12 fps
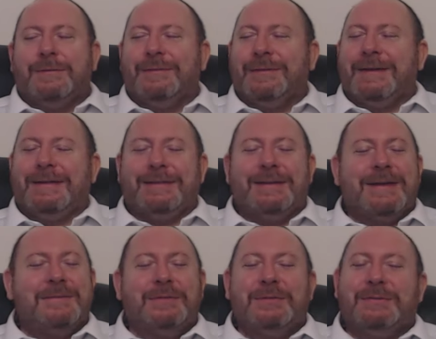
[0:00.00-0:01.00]
I forget the
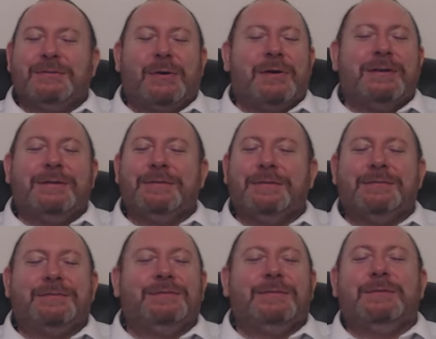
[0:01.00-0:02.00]
name of the title of
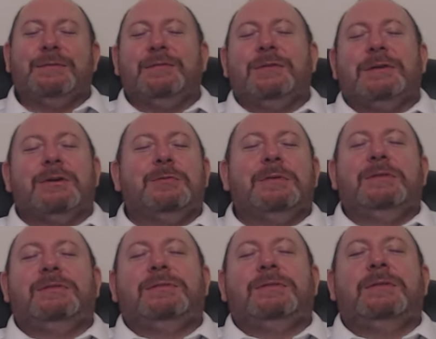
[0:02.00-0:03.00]
the, of the video.
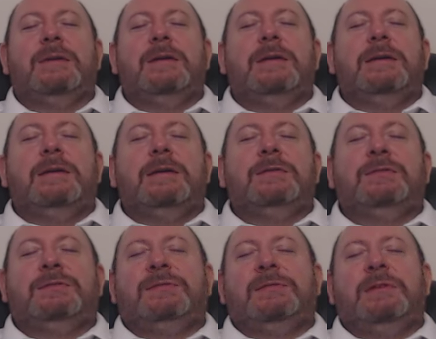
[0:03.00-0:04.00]
This
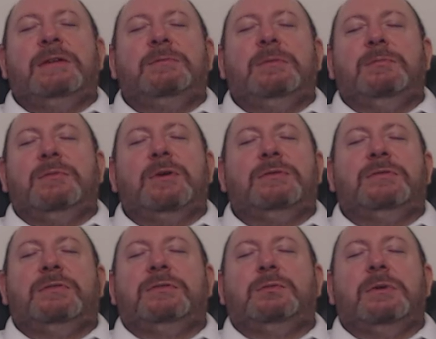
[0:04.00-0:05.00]
it's a sleep
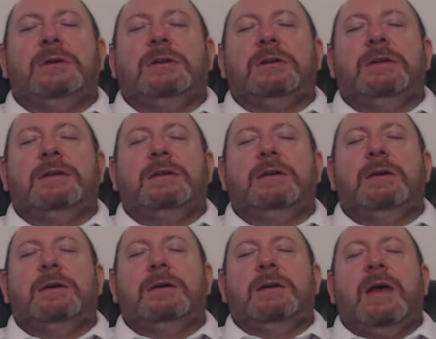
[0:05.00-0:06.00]
hypnosis weekly
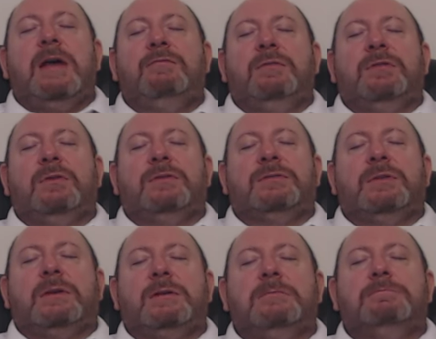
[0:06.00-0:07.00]
every
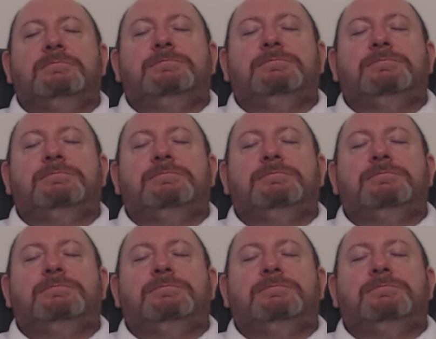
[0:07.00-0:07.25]
Thursday.